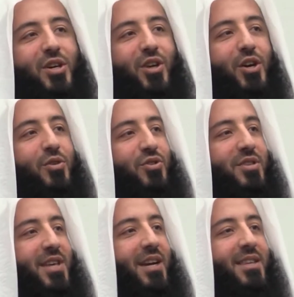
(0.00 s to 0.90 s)
because I used
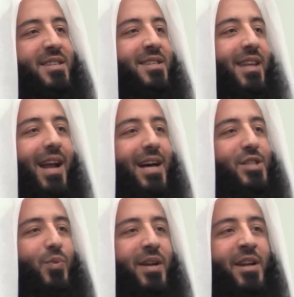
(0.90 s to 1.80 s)
to say this is the
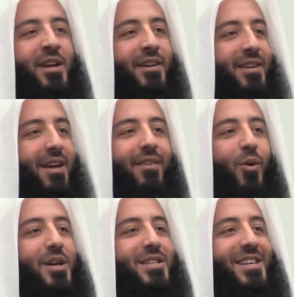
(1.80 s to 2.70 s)
last one and it never
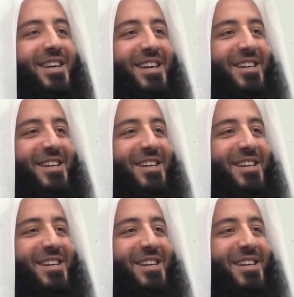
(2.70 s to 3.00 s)
was.